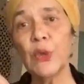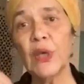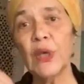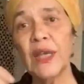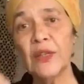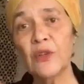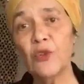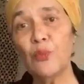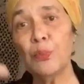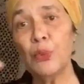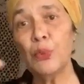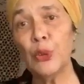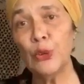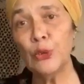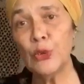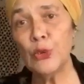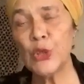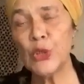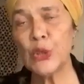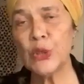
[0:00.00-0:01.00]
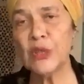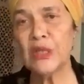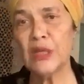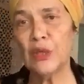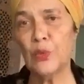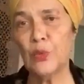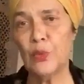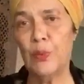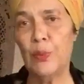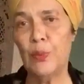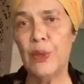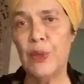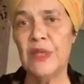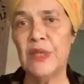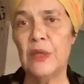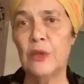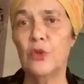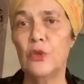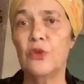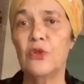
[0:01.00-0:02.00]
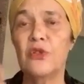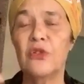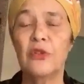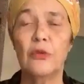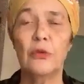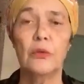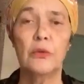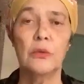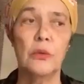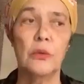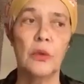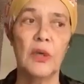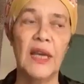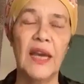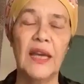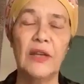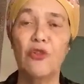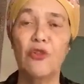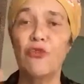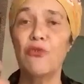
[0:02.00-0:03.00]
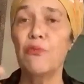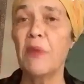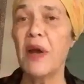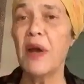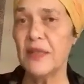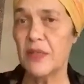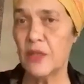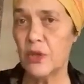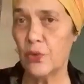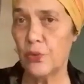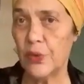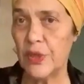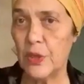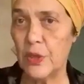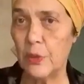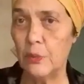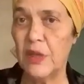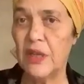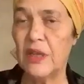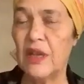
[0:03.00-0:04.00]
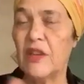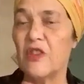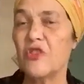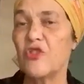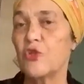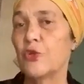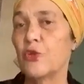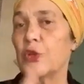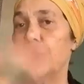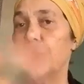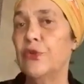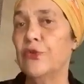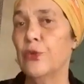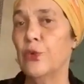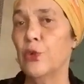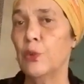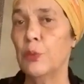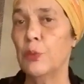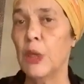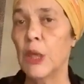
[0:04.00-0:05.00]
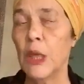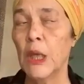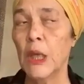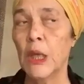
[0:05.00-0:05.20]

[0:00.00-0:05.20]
again, the pollution that represents the kind of mass tourism that has transformed